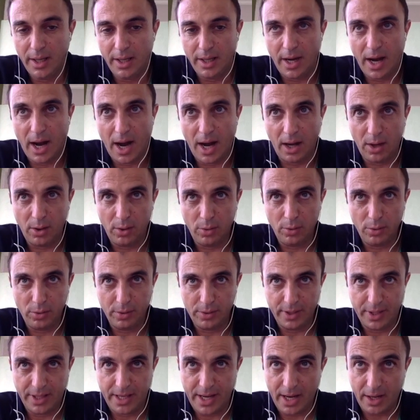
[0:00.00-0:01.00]
how
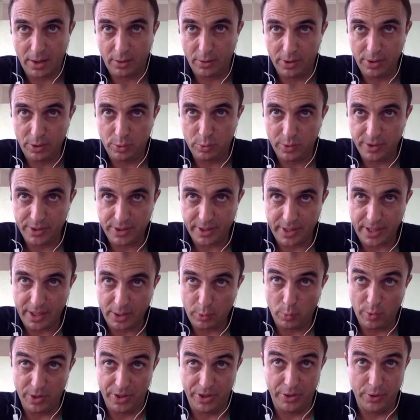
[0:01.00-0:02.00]
they are going to
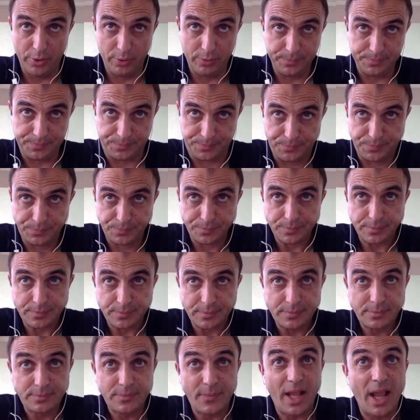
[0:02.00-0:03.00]
interact with you,
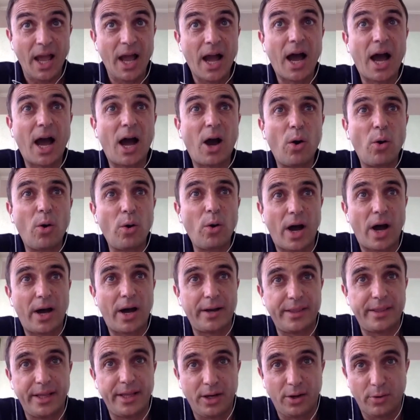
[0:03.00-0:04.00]
how
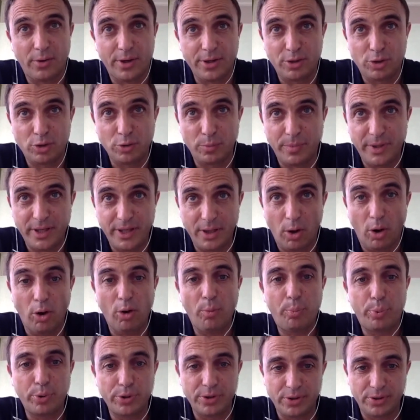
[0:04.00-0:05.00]
are they going to be
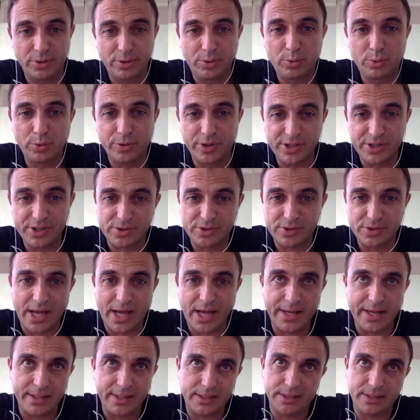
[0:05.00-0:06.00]
open to the
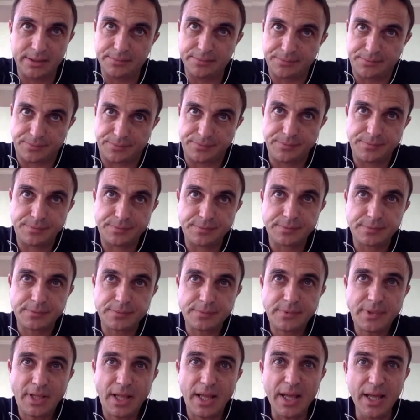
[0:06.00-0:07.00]
society.
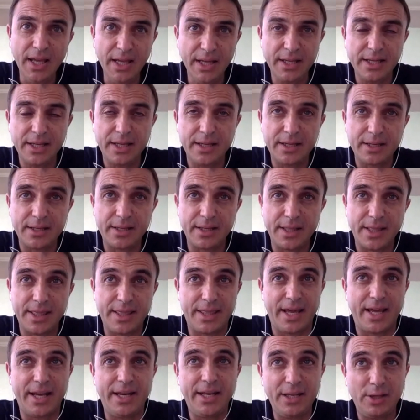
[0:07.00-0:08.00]

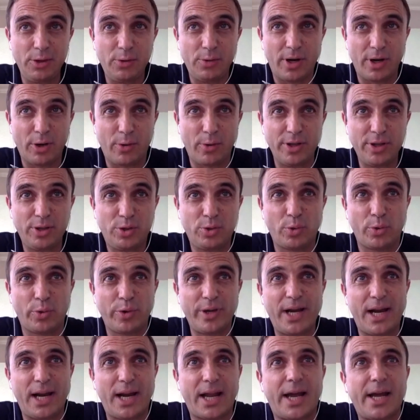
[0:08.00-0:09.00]
Then you are going to
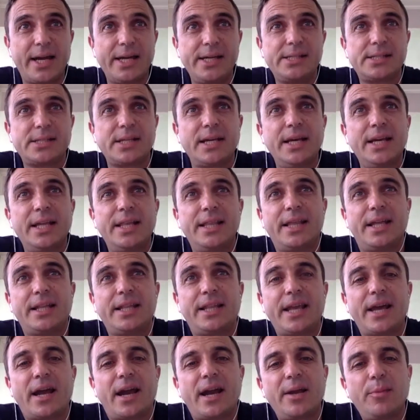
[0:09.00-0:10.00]
realize that
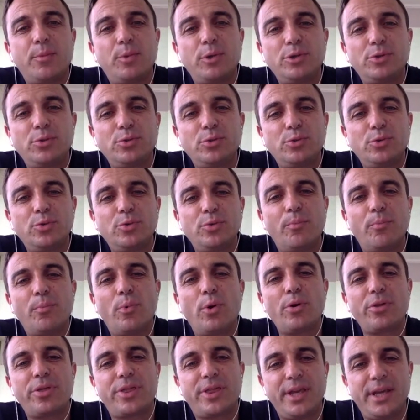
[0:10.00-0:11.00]
they are able to do
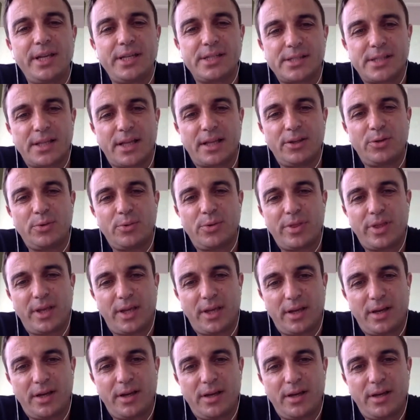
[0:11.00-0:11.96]
more things than you think.